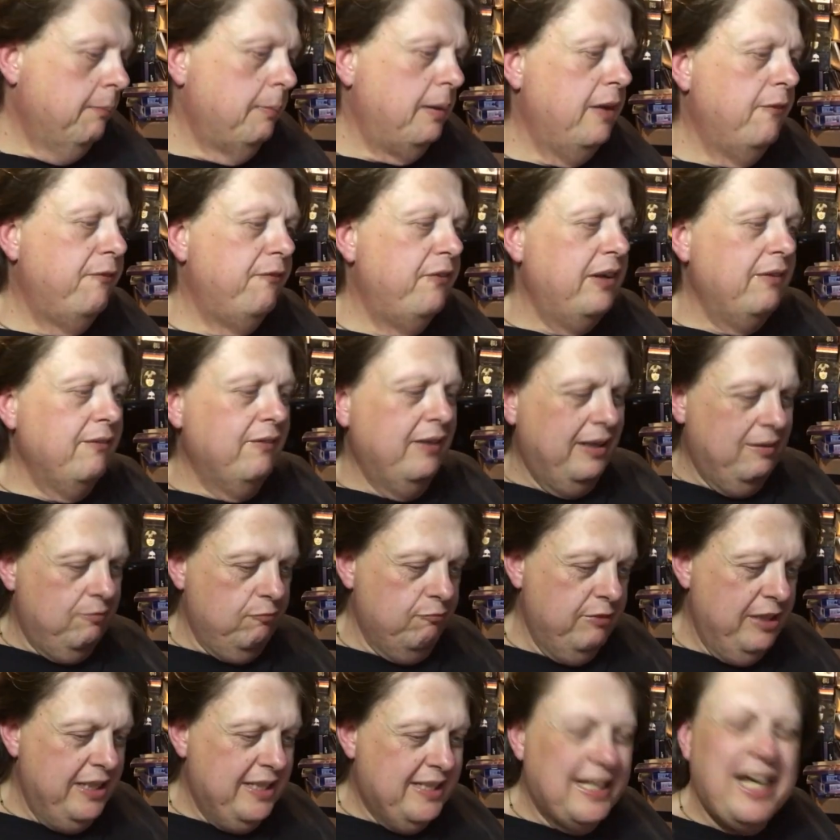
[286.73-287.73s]
I think that
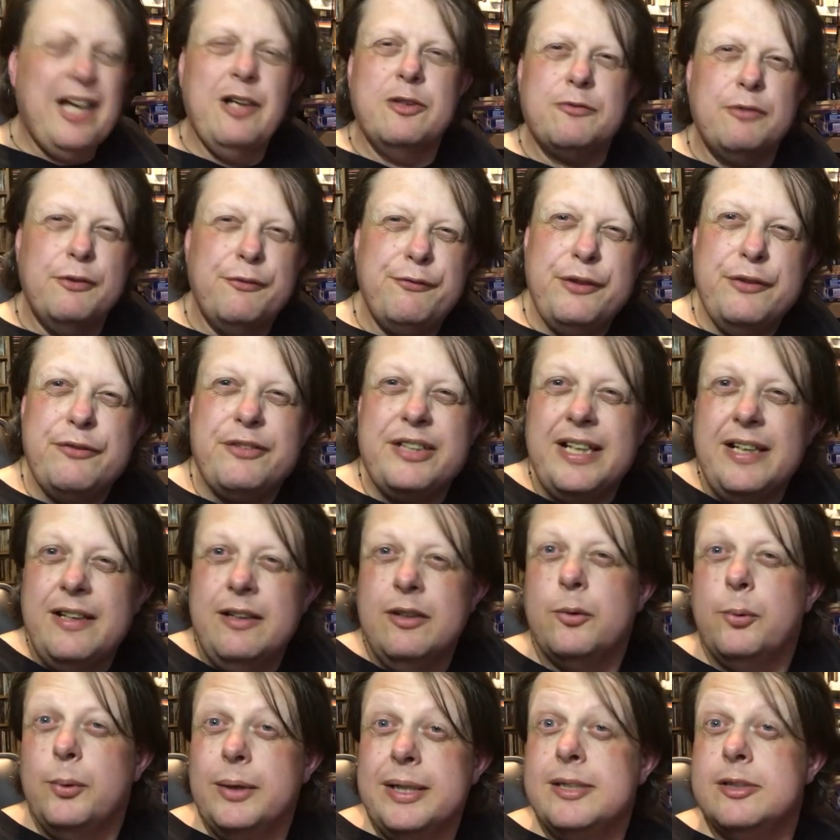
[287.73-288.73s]
retails for
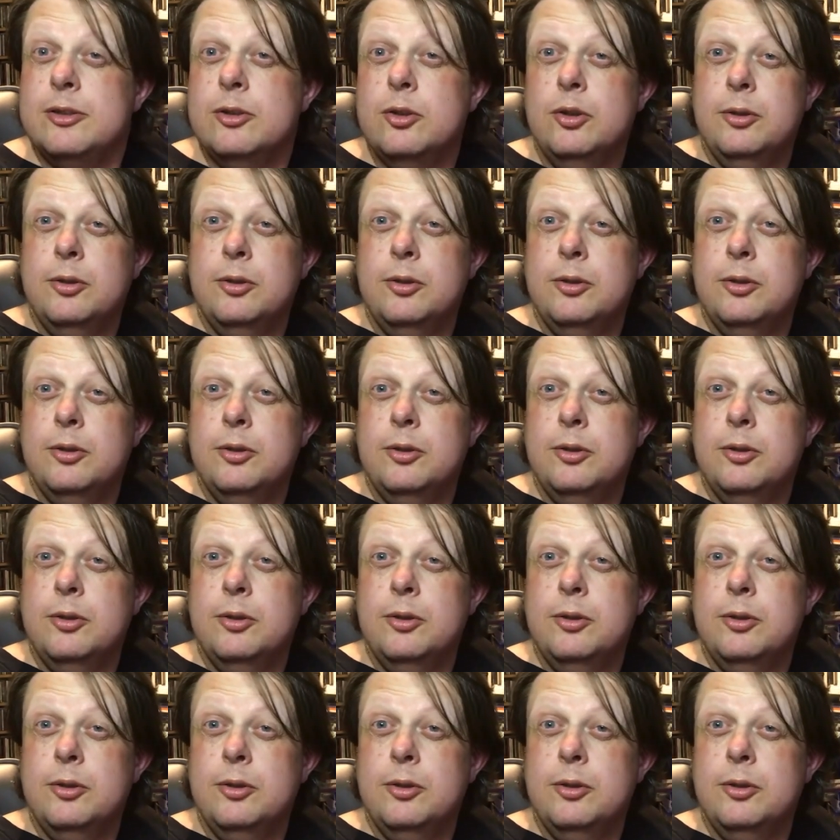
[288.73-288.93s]
15 quid